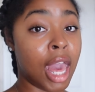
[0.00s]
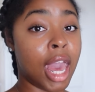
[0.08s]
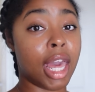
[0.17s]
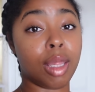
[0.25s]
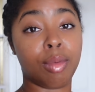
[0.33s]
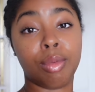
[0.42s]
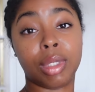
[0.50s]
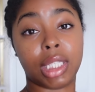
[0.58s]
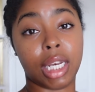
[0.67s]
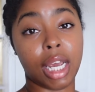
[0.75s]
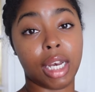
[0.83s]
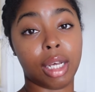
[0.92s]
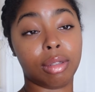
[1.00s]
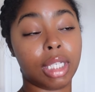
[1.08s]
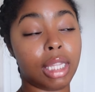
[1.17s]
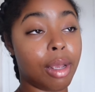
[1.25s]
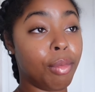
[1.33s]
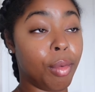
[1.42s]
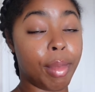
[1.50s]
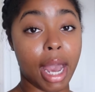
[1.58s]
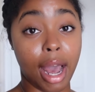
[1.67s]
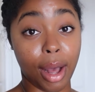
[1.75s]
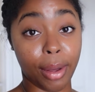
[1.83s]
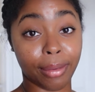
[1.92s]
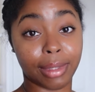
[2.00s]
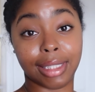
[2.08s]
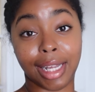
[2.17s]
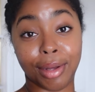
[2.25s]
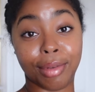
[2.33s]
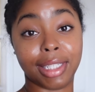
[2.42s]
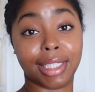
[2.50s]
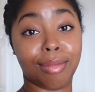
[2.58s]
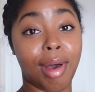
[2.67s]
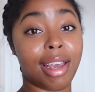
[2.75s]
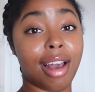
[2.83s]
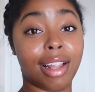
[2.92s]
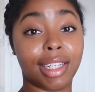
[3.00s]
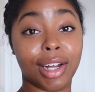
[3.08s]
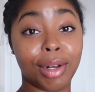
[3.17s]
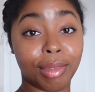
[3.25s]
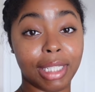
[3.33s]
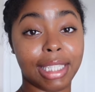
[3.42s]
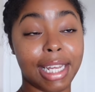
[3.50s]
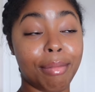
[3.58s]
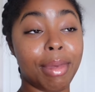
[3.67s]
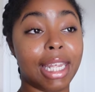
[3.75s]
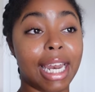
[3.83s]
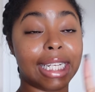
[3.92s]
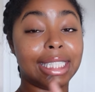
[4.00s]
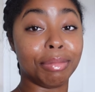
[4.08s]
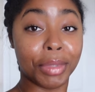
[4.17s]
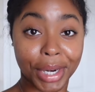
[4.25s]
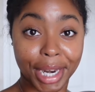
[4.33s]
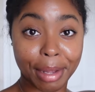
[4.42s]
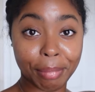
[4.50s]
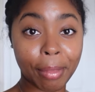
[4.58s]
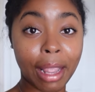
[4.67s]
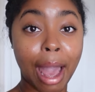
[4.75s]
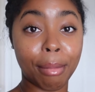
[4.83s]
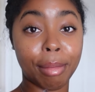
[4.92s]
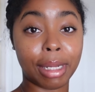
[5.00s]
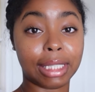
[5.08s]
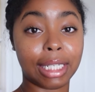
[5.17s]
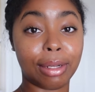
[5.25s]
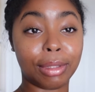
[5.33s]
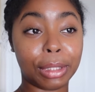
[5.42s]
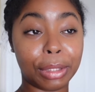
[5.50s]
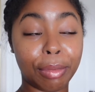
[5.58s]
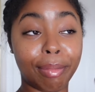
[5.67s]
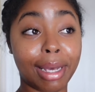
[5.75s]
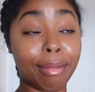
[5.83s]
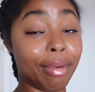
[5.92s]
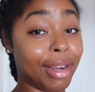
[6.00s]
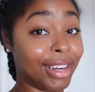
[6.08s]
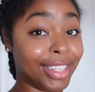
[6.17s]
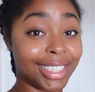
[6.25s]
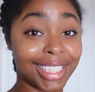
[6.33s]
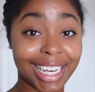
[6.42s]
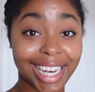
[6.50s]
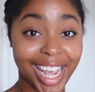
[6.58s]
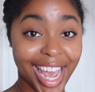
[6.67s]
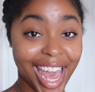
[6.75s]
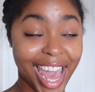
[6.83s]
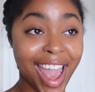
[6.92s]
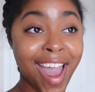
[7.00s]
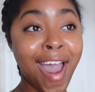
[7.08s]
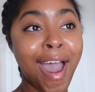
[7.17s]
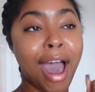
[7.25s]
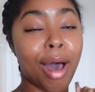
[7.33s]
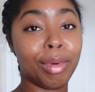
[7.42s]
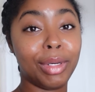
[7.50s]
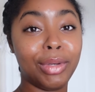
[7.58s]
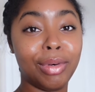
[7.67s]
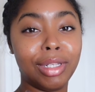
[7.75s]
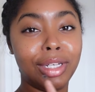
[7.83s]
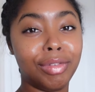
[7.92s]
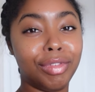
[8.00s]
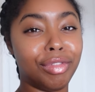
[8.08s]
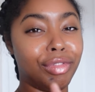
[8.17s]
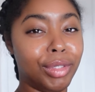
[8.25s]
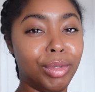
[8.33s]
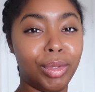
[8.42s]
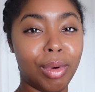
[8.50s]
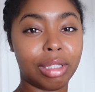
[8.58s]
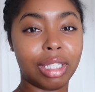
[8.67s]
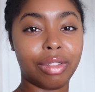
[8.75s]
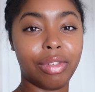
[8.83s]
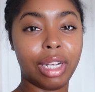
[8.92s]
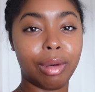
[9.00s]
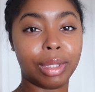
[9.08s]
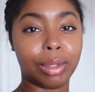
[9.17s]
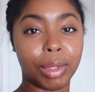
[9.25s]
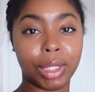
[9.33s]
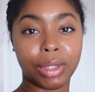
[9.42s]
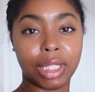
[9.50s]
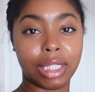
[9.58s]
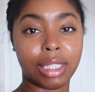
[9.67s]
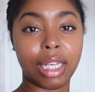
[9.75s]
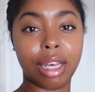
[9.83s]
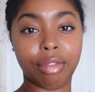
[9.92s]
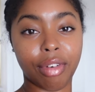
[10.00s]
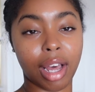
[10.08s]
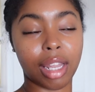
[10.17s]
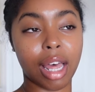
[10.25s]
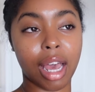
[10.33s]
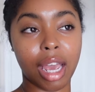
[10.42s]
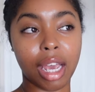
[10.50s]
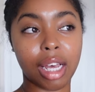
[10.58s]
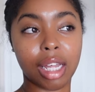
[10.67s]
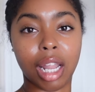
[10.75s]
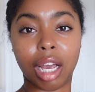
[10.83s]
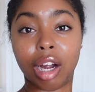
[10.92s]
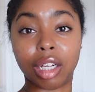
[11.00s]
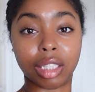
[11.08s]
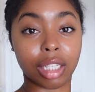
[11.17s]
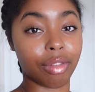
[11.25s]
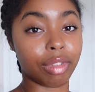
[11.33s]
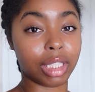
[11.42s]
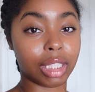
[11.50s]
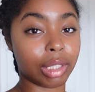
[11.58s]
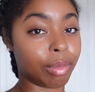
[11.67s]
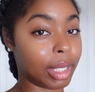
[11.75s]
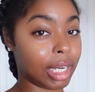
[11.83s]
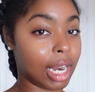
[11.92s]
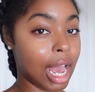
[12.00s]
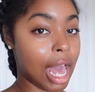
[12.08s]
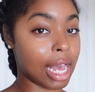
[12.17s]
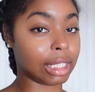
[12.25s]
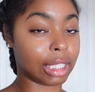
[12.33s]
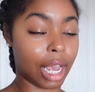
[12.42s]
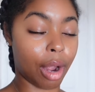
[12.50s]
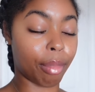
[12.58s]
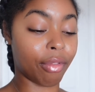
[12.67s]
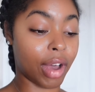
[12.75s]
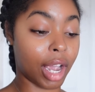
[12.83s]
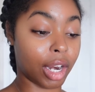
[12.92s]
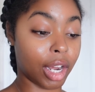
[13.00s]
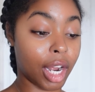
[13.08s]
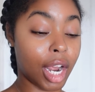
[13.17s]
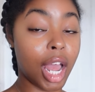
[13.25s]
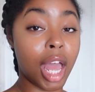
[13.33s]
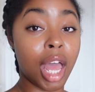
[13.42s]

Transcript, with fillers: And then we went to Nando's and they wore me out. So this is why y'all are only seeing me the next morning. I'm about to go to my braider today. I'm gonna do a little review throughout this video as well to see if I like like her services and whatnot as a hair provider.